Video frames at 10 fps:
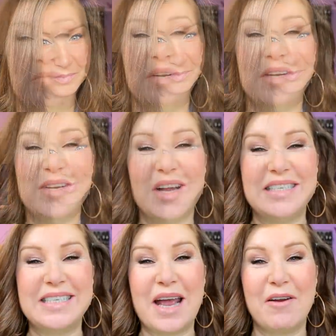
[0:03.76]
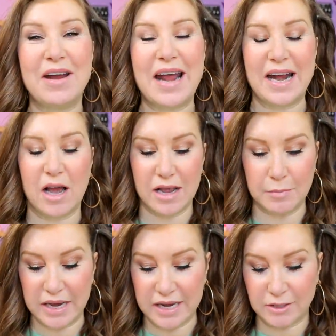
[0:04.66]
Morning you guys, it's Karen and I
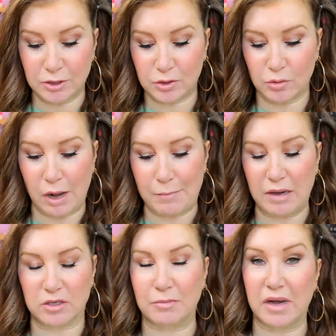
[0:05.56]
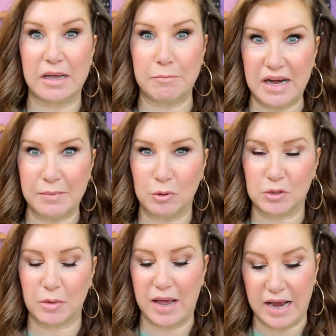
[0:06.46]
am here to talk about my
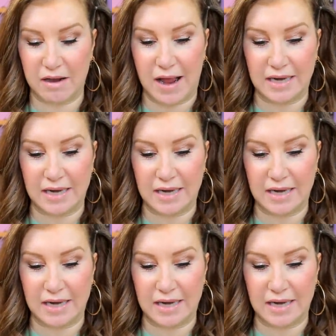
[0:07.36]
menopausal hair